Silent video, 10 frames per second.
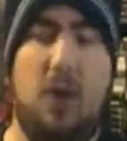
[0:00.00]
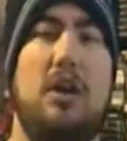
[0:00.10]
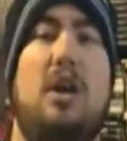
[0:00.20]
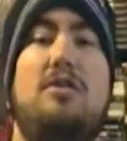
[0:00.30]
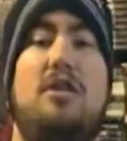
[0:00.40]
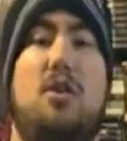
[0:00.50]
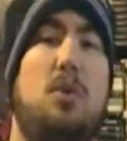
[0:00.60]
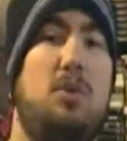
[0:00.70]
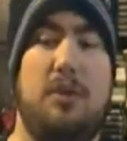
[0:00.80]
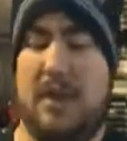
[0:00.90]
chronological
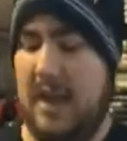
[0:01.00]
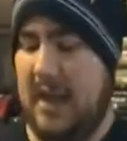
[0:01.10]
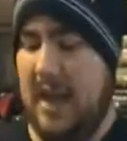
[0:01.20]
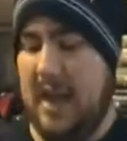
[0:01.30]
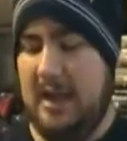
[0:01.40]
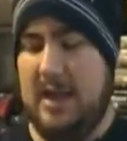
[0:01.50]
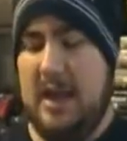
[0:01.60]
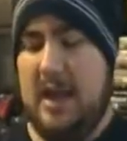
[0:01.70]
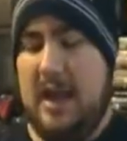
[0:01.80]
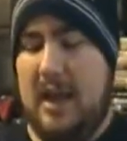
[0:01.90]
order that I can.
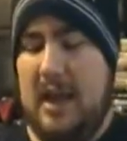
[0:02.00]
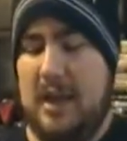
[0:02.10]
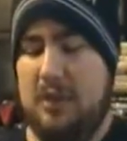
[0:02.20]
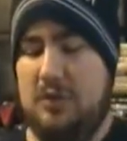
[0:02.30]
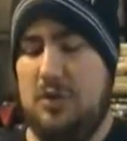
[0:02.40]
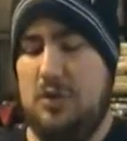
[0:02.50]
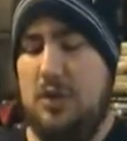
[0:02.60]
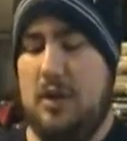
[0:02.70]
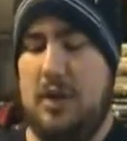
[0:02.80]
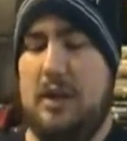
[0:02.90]
And I'll show
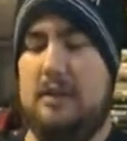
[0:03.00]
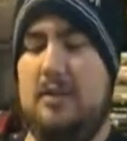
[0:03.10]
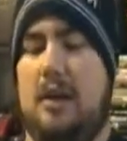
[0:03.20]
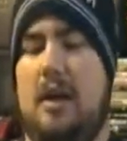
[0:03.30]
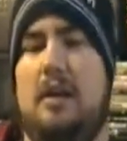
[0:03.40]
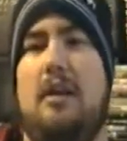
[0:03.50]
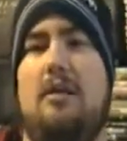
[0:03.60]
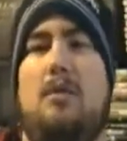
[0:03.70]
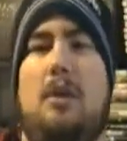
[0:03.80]
you inside as